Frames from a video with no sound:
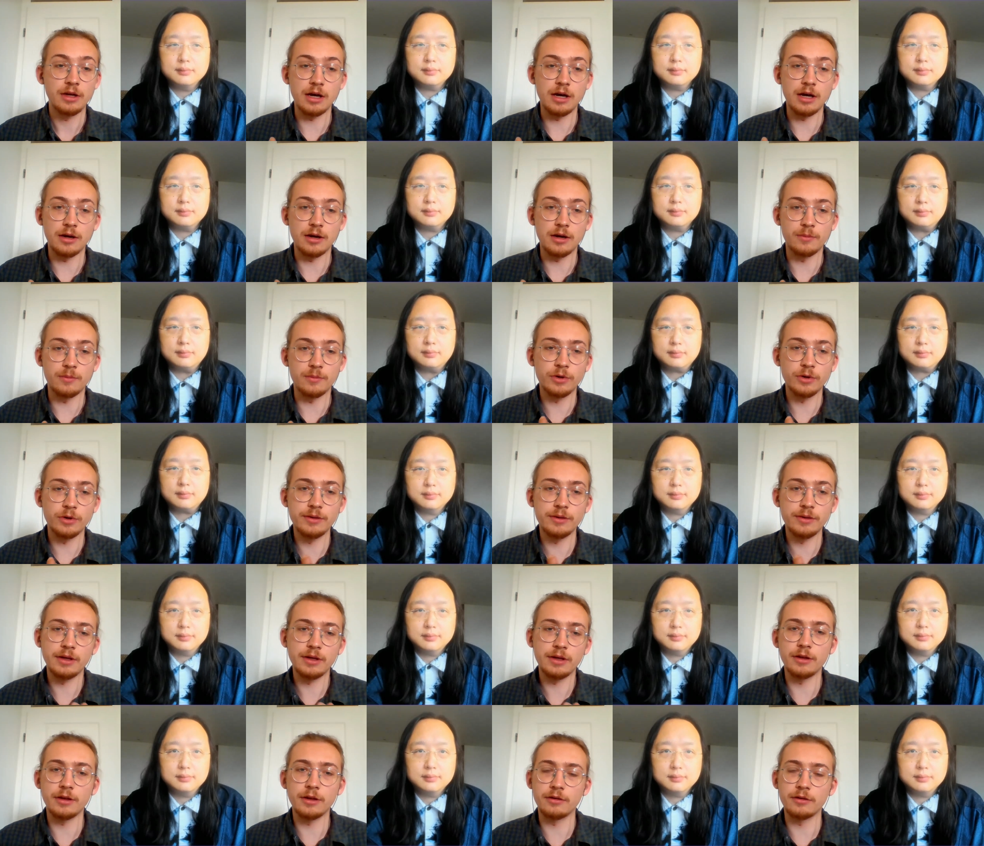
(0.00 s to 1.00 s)
Speaker 1: Uh, what do you
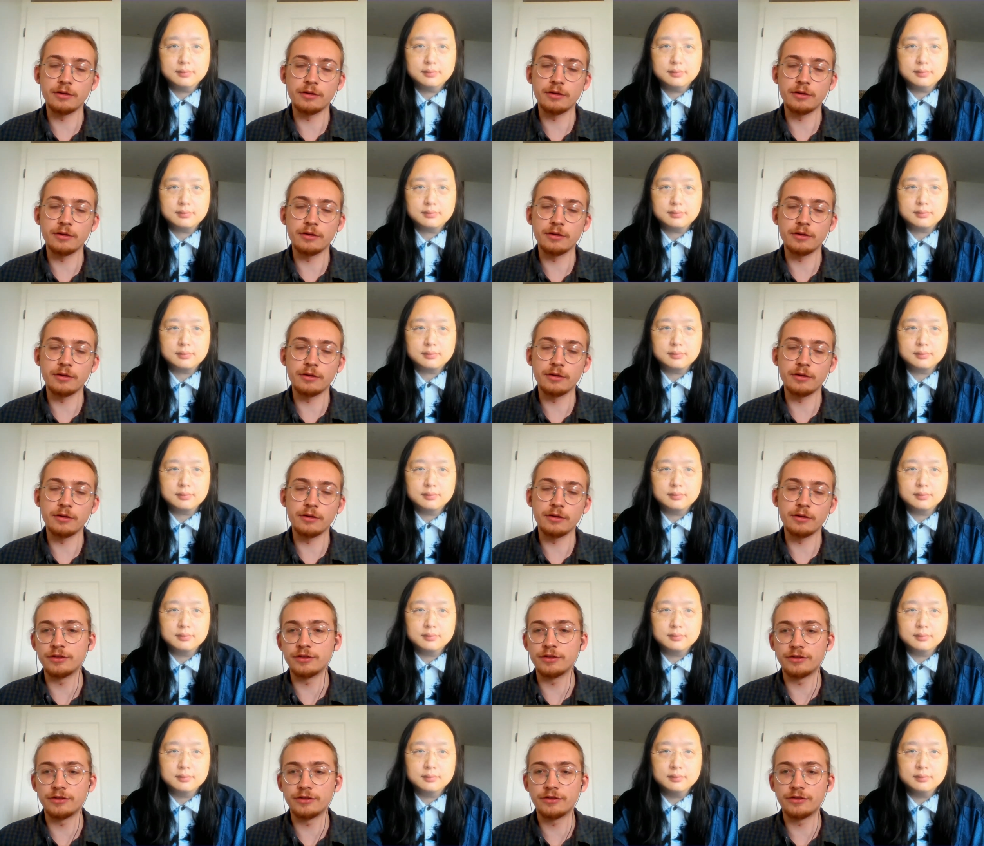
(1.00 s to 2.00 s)
think of the greatest
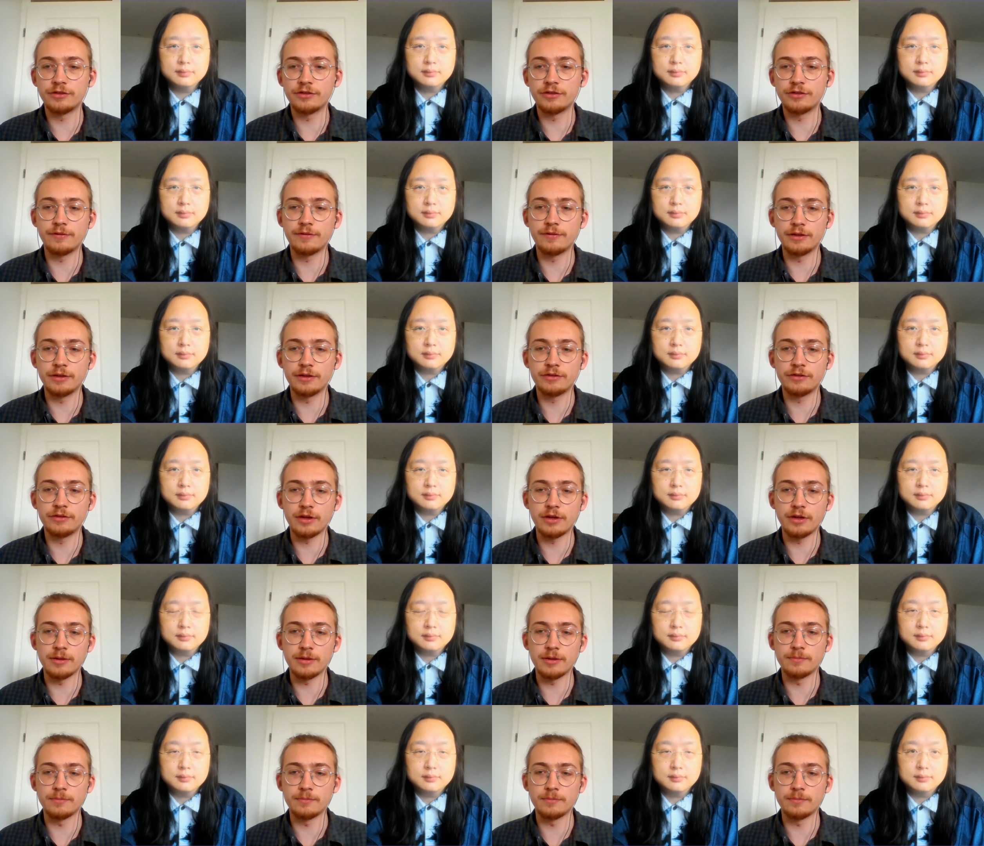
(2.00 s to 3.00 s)
advantages of
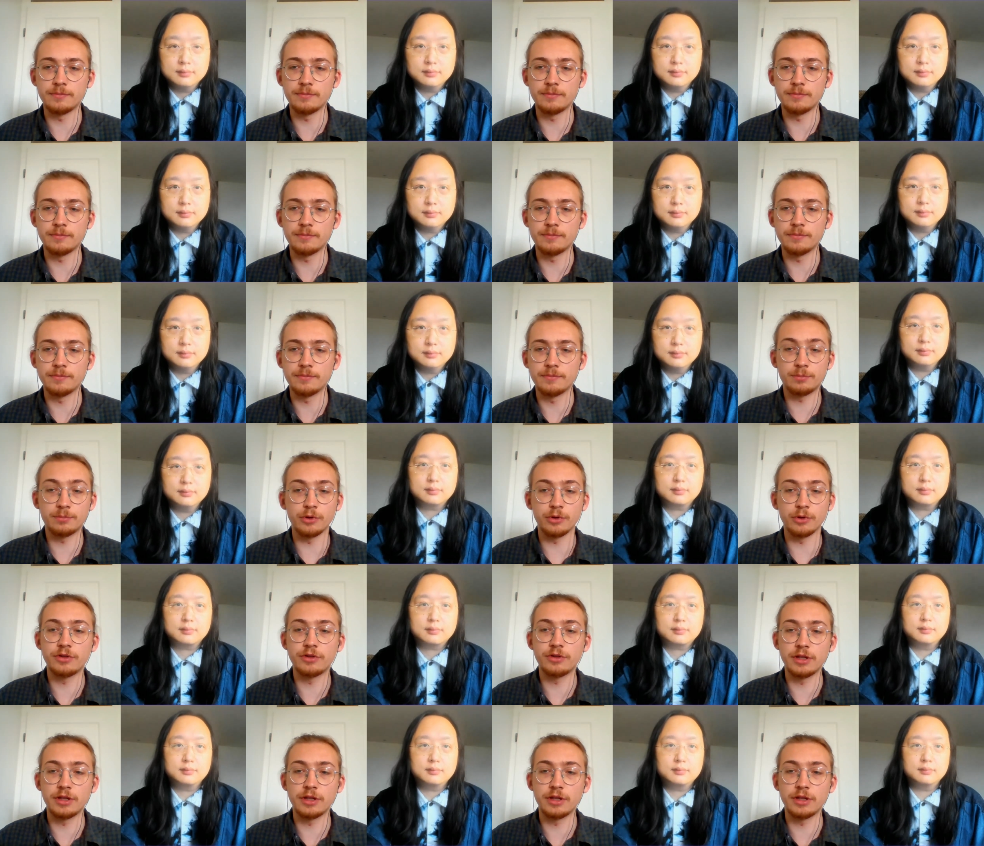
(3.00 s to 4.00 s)
this um, of this
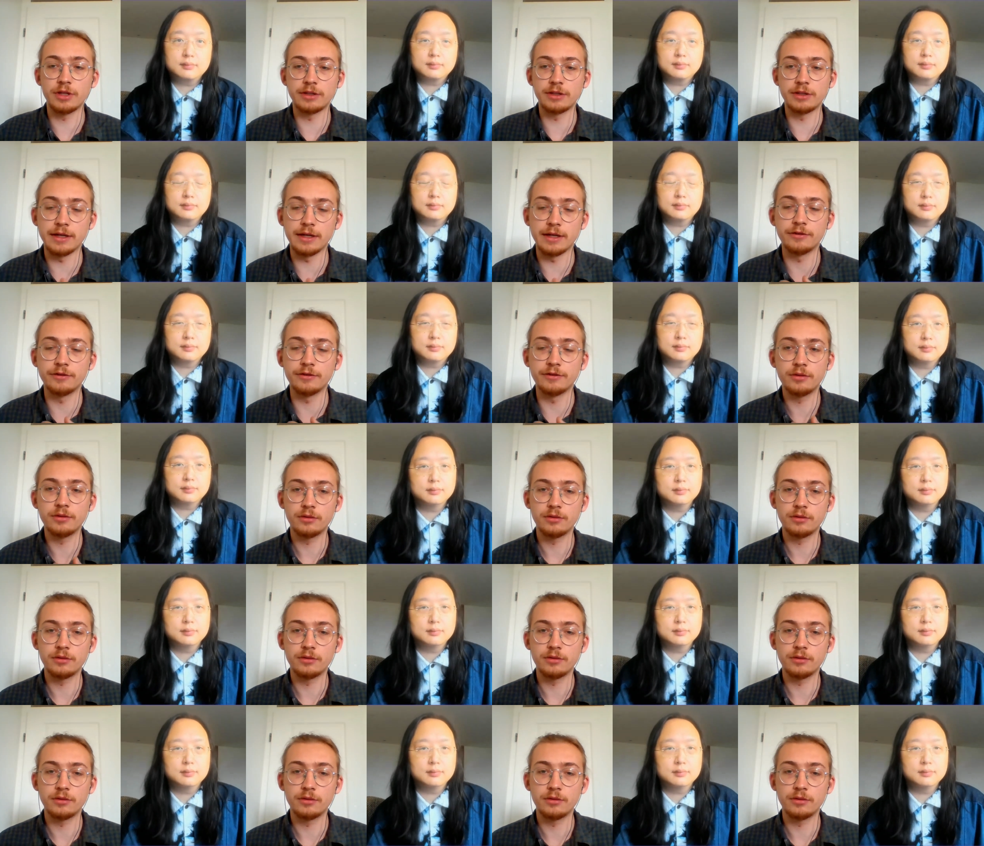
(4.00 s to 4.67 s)
approach that Taiwan